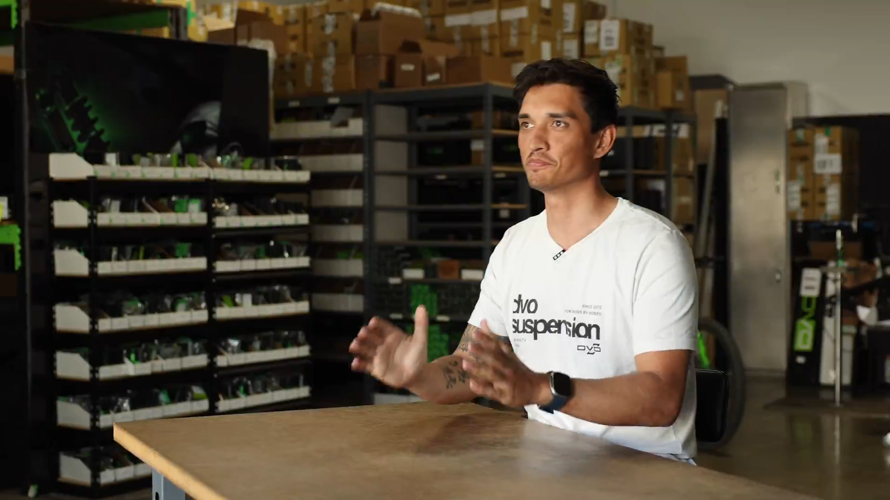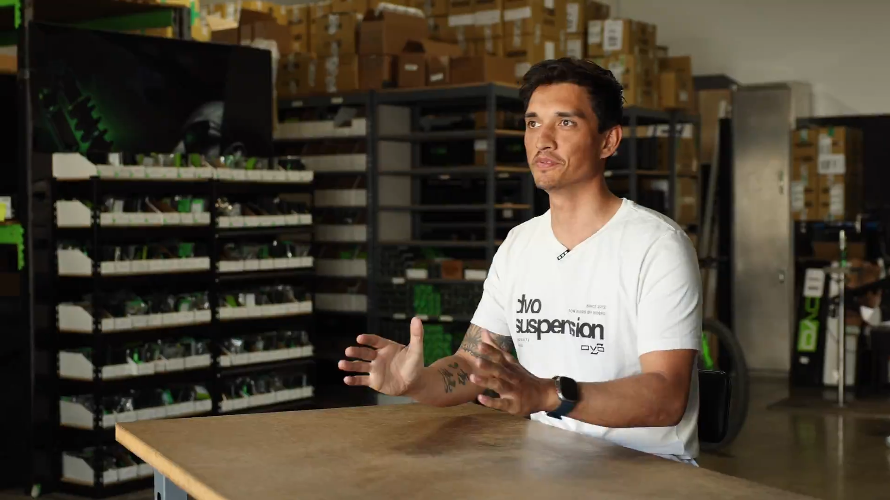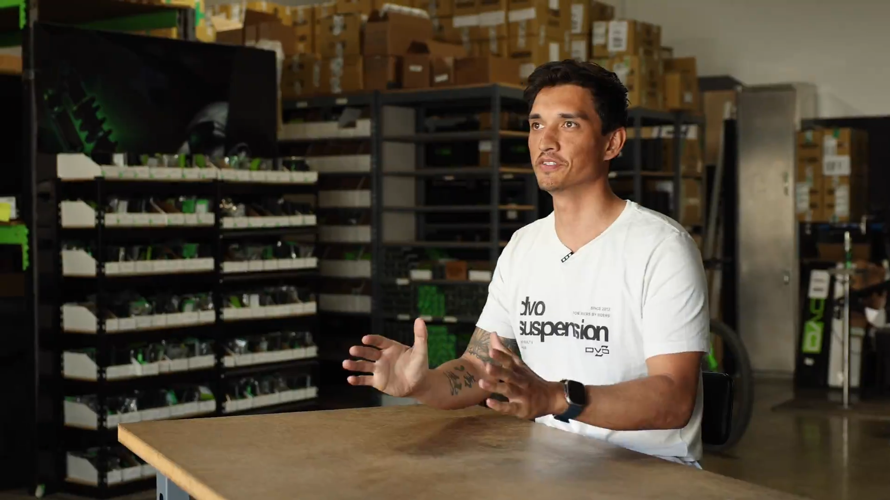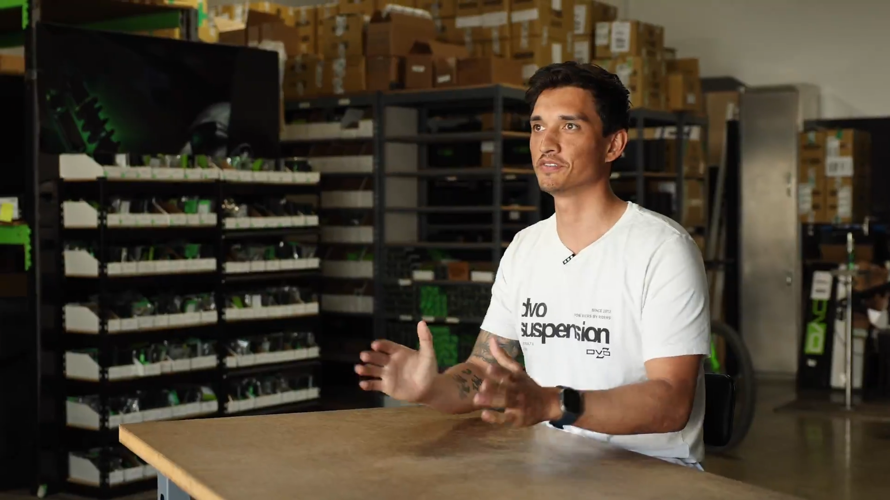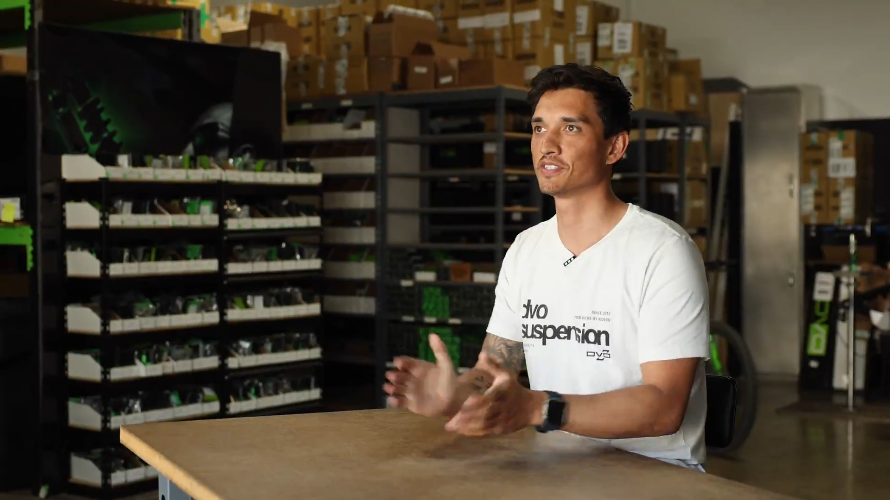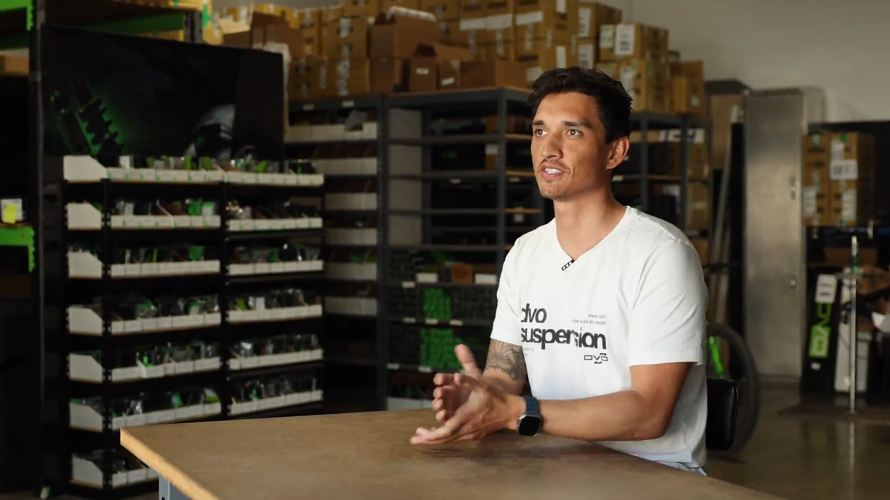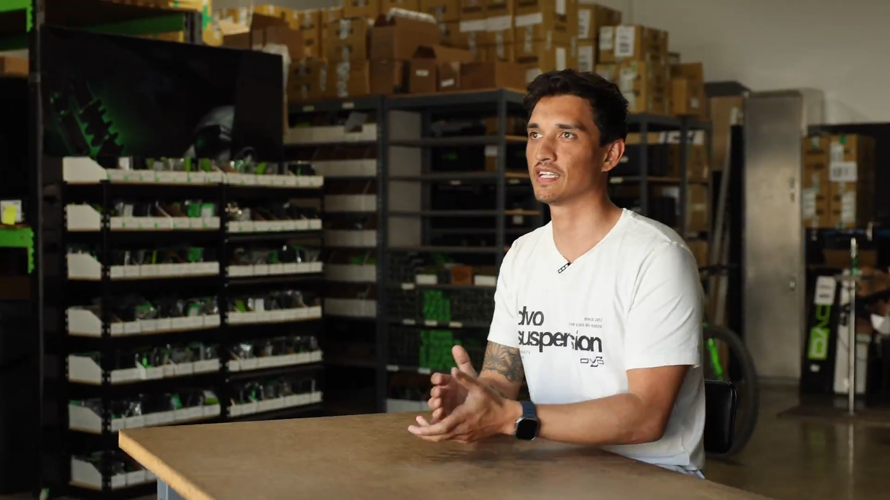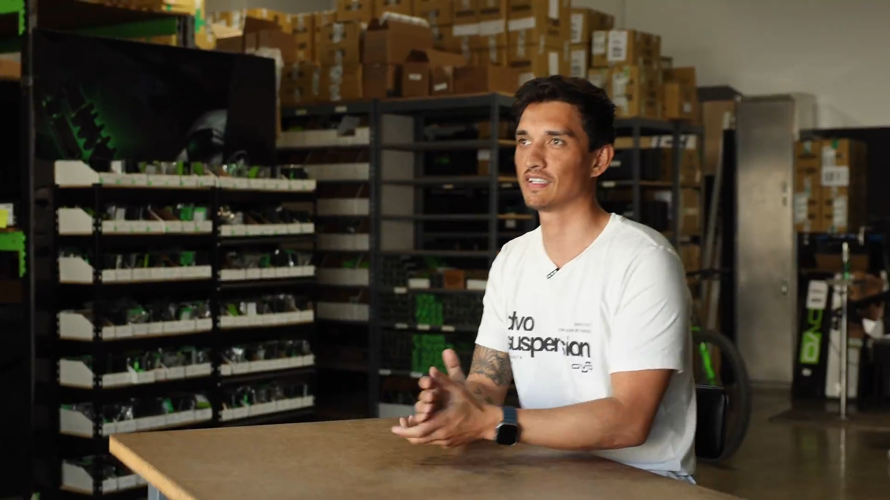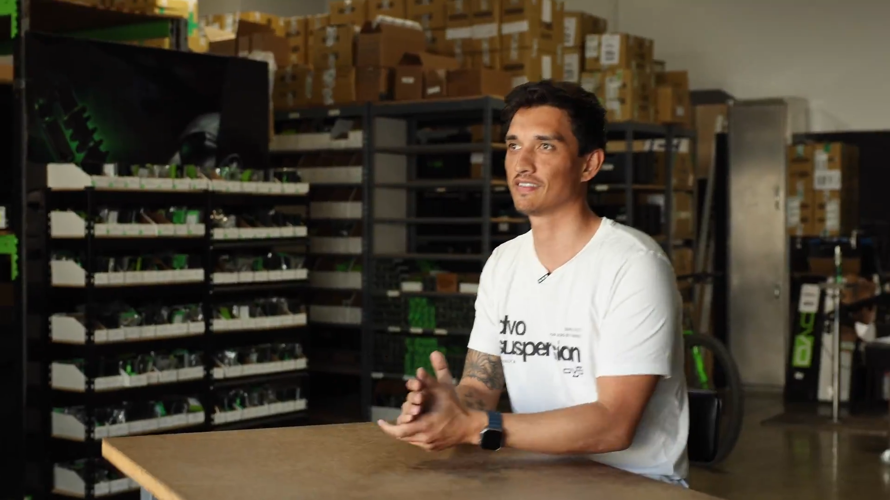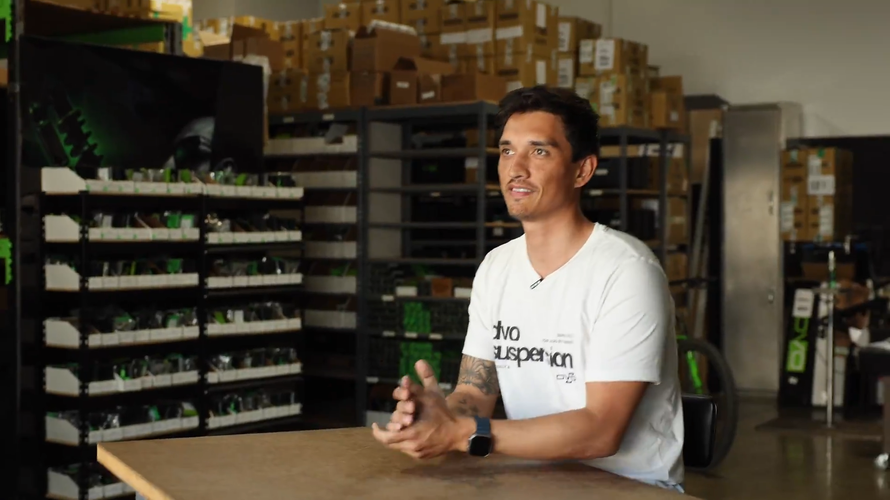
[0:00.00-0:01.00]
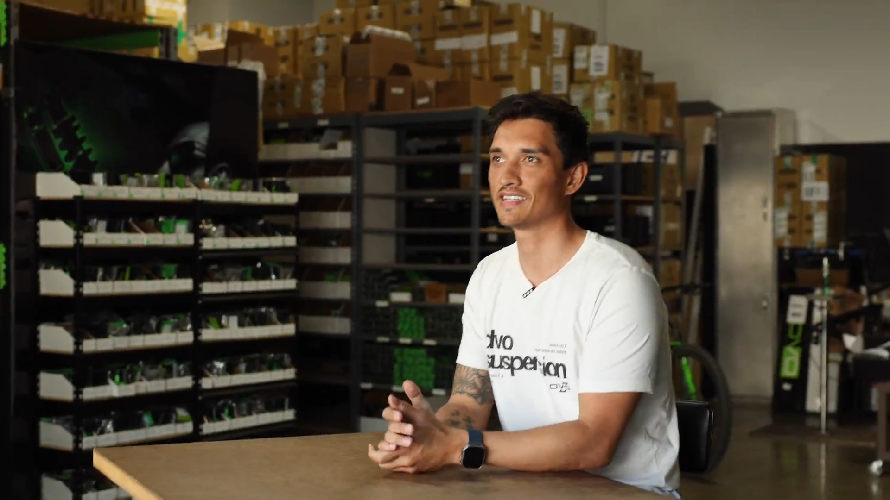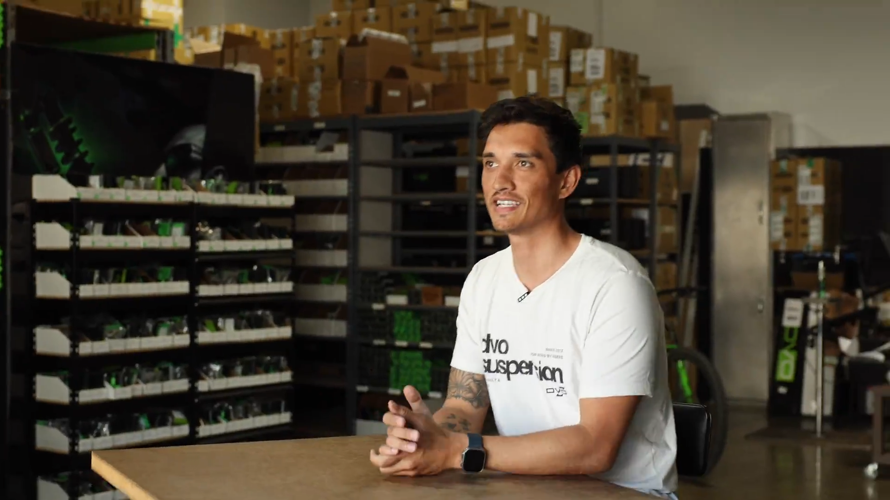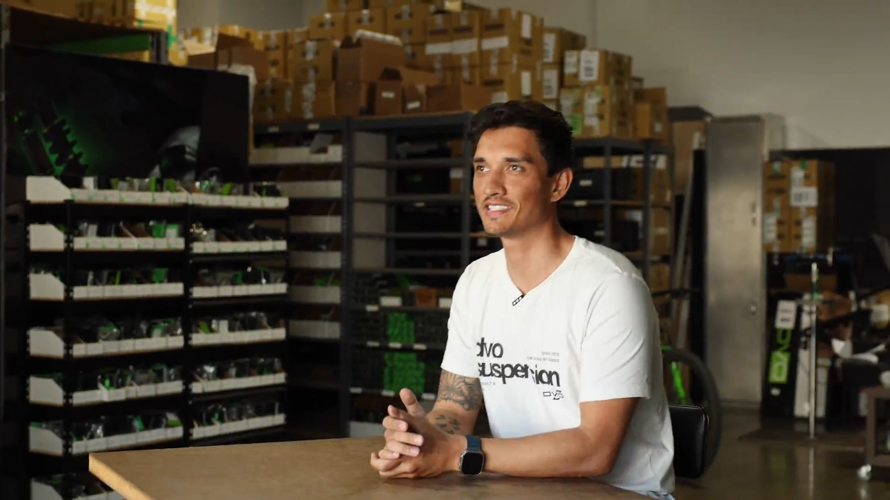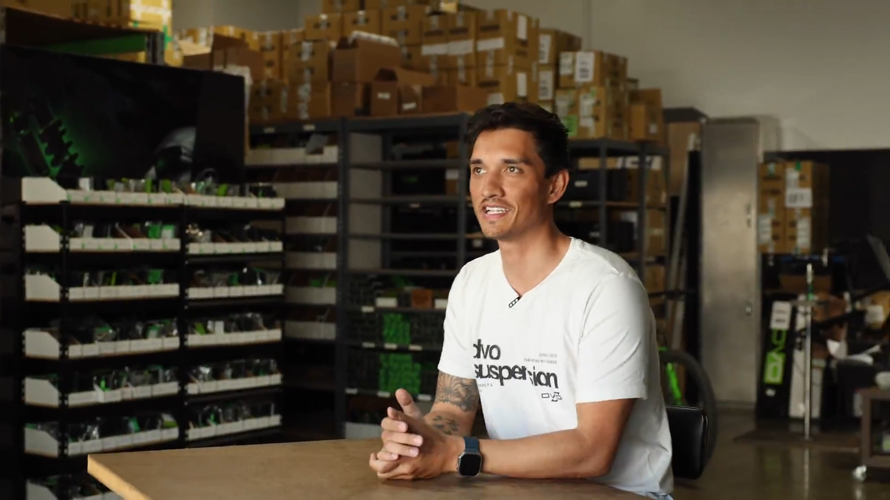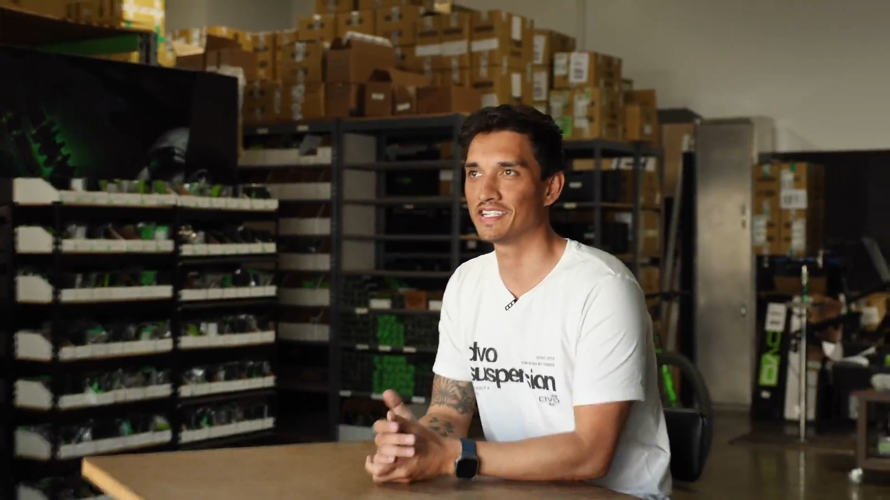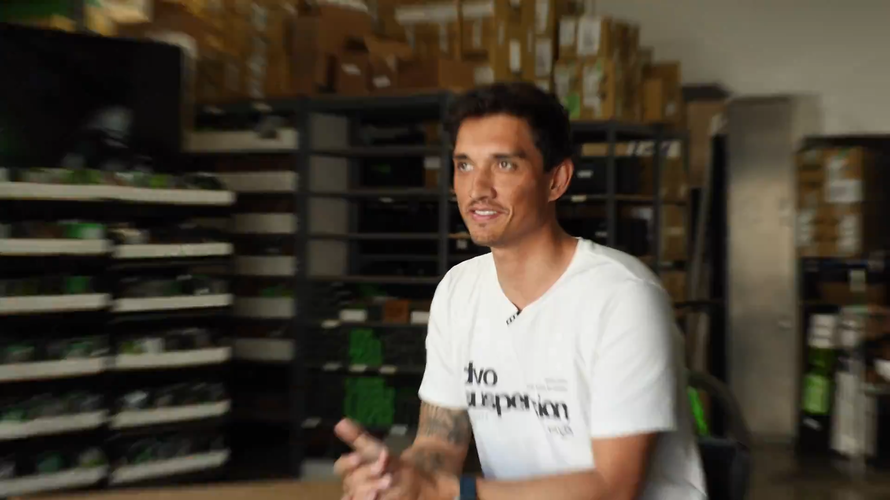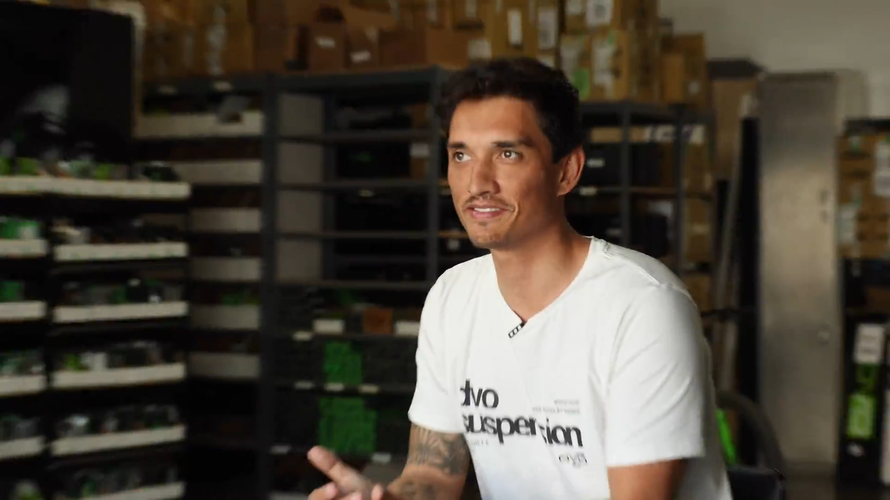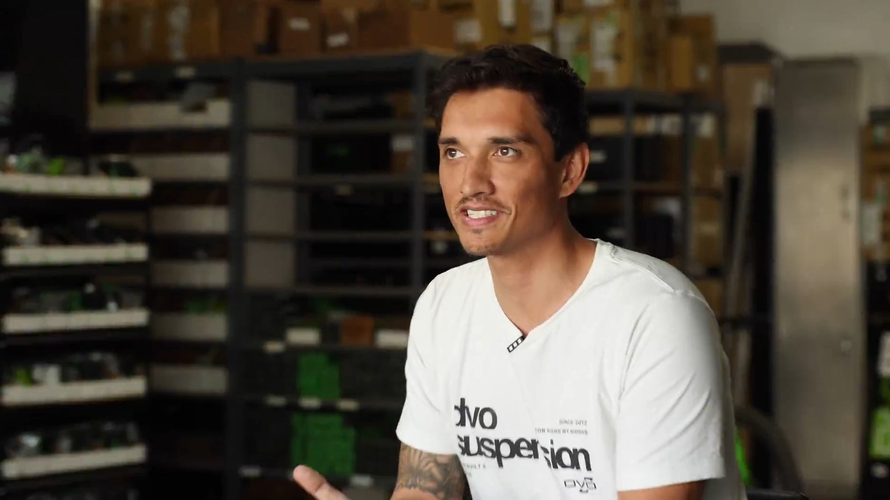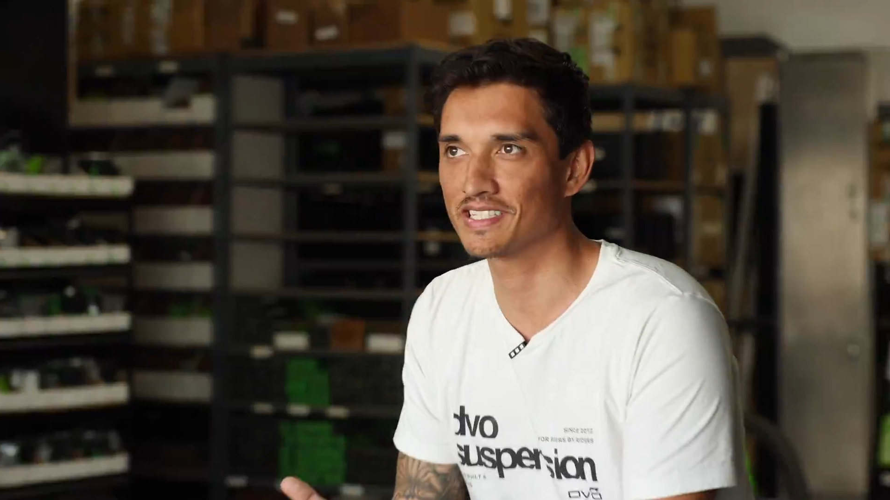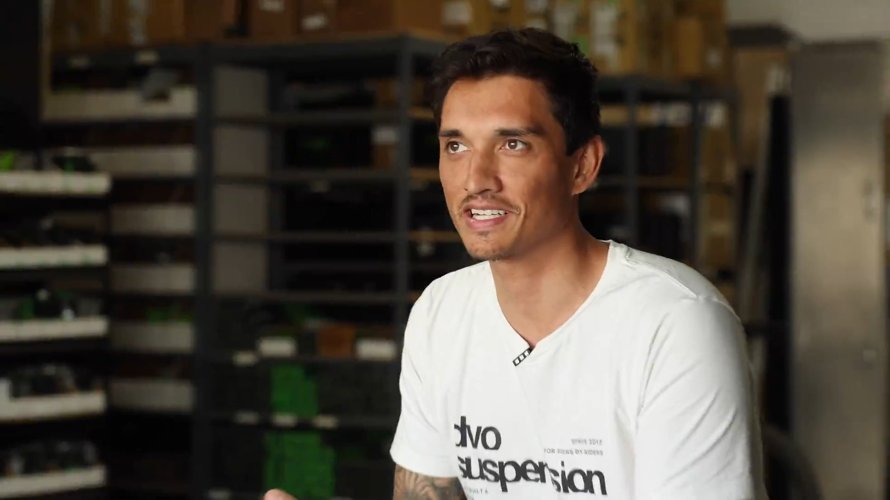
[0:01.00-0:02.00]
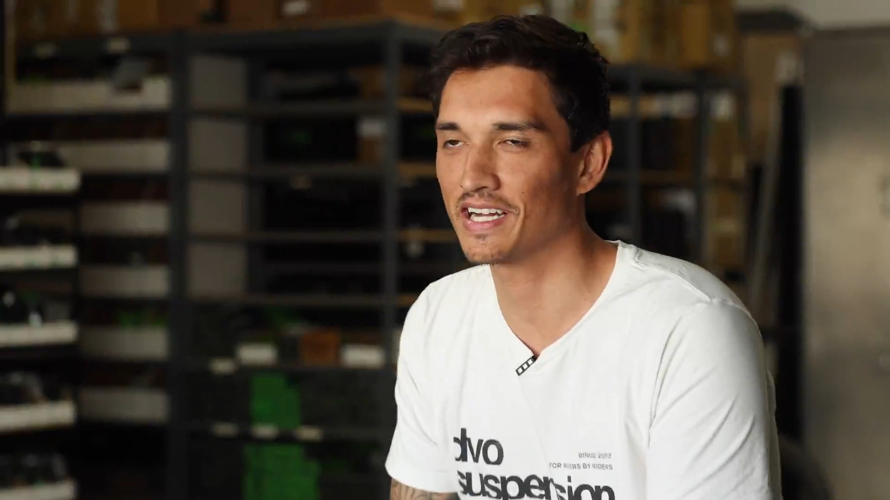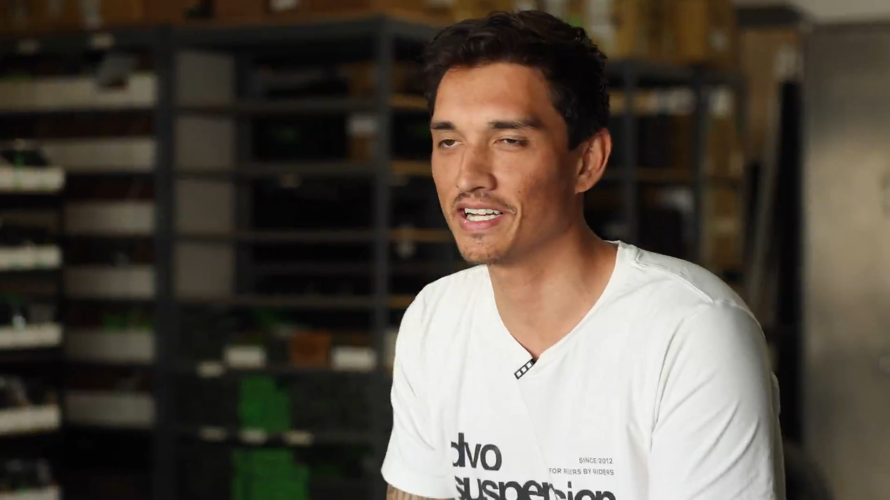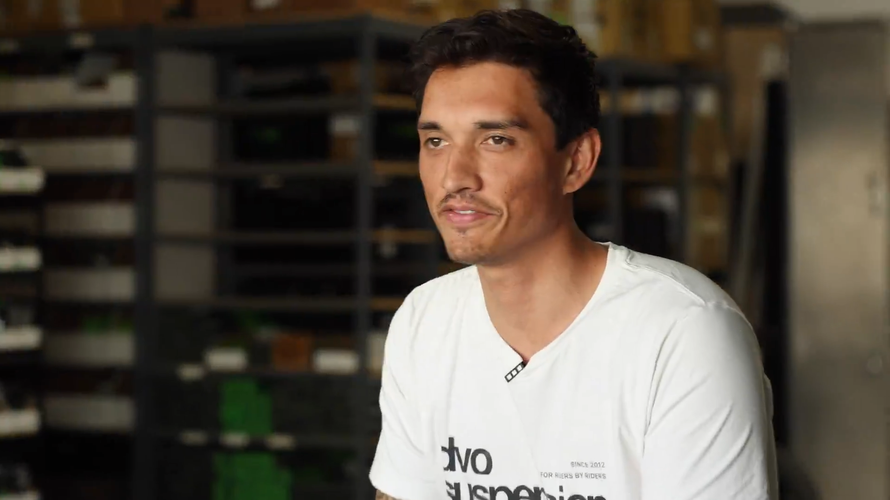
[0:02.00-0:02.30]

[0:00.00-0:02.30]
moves. Like that kind of